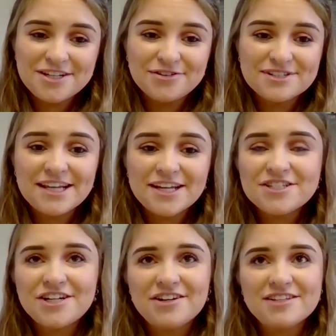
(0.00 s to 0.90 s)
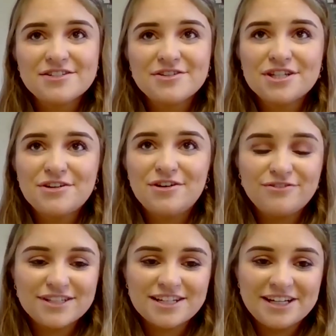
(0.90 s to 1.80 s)
You know, 6 year is such an
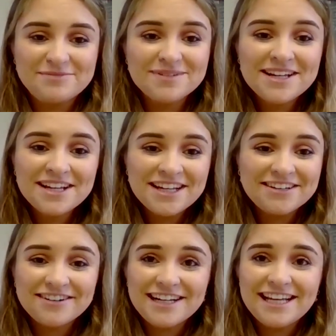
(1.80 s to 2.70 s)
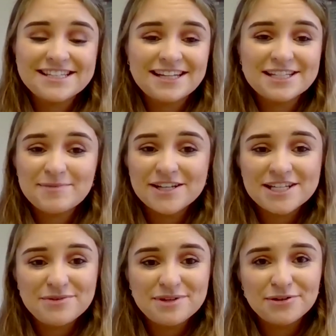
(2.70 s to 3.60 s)
awful time. It really is. And
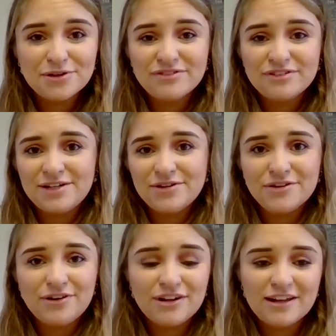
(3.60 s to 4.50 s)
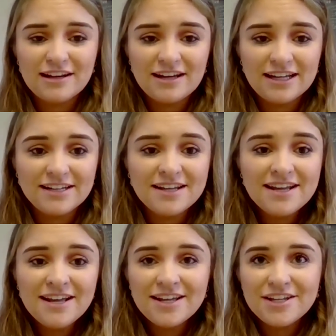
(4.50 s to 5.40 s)
especially with COVID now, you're all online.
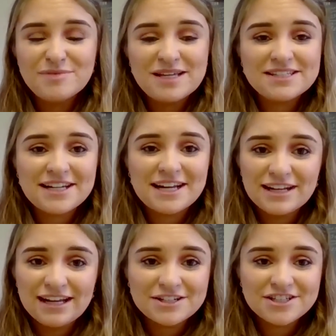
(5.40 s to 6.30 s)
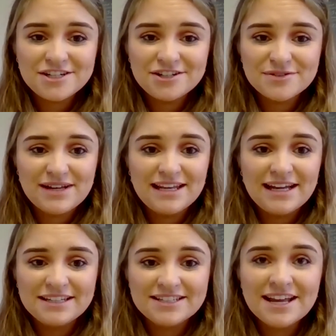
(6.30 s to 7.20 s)
You missed out last year as well.
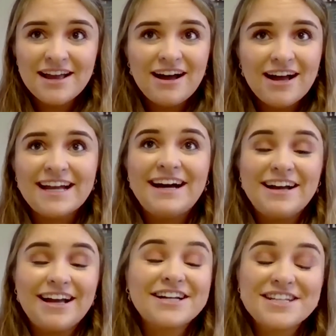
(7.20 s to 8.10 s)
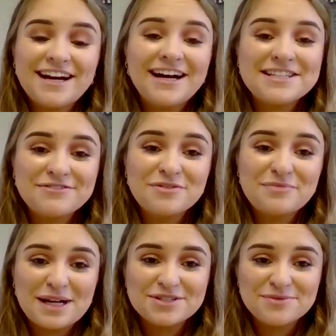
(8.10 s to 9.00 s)
And I actually can't even
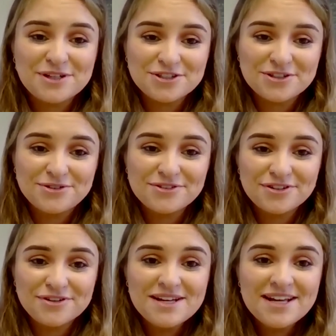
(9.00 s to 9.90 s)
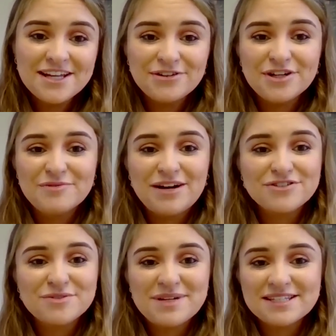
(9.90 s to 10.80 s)
imagine what you're going through. You know, you're
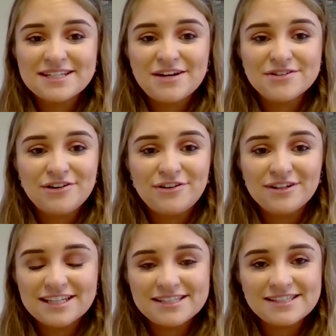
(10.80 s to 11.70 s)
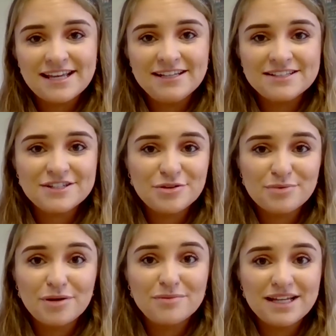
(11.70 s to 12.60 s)
after missing out on all these things. You
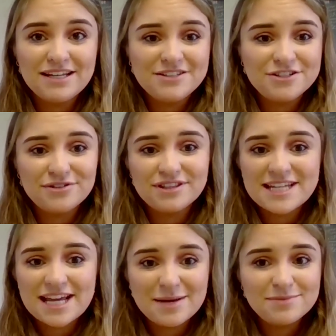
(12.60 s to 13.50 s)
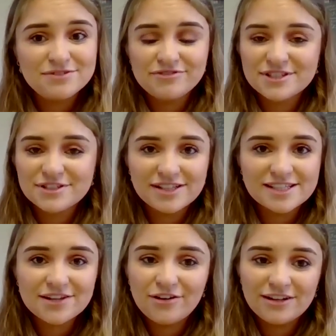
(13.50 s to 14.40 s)
probably, you know, the DEBS
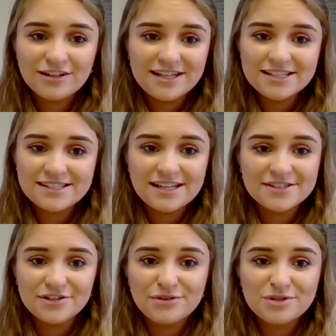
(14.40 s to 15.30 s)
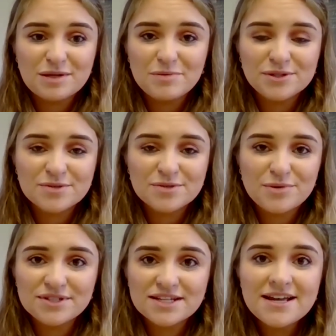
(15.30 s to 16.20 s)
results, all of these things are going to be
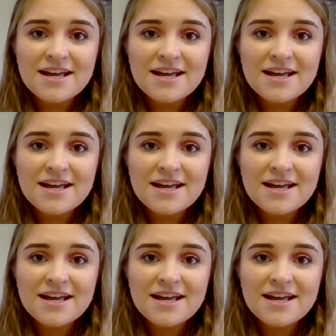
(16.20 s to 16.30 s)
postponed.